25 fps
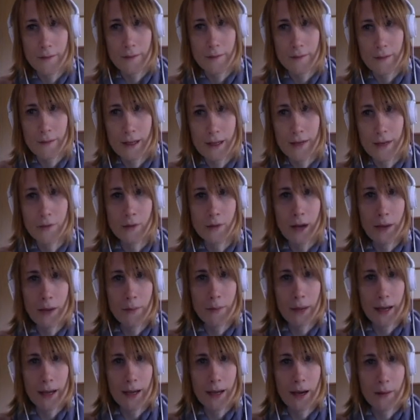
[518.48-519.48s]
it will come
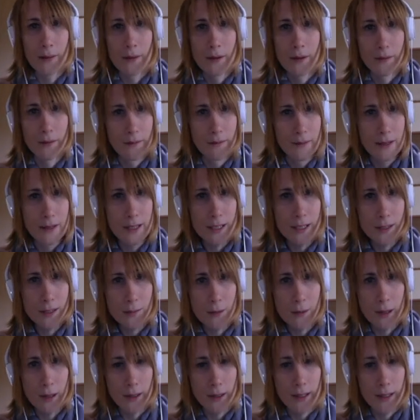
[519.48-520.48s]
back up. This
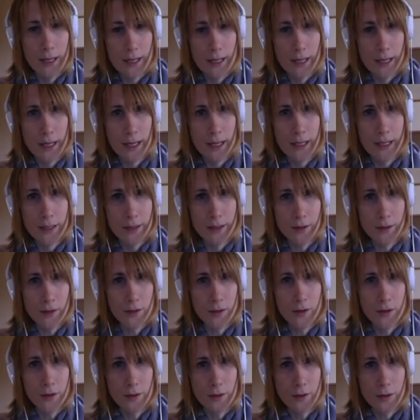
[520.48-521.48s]
one is
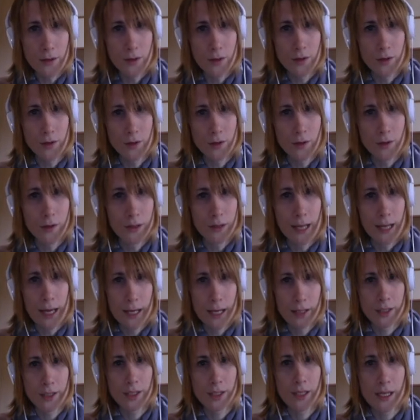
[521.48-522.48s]

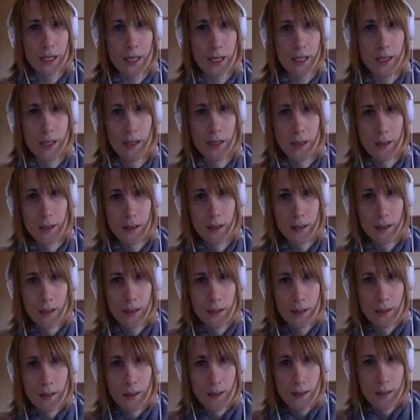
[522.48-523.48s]
Autonashi,
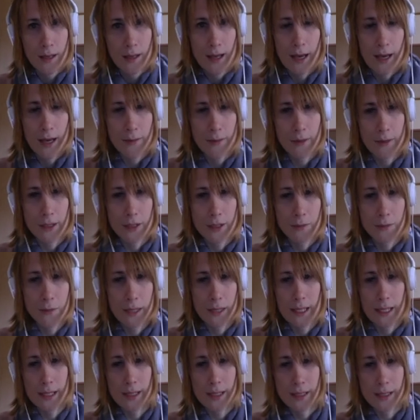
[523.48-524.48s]
which
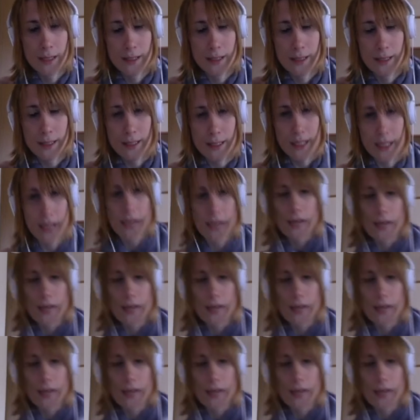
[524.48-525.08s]
means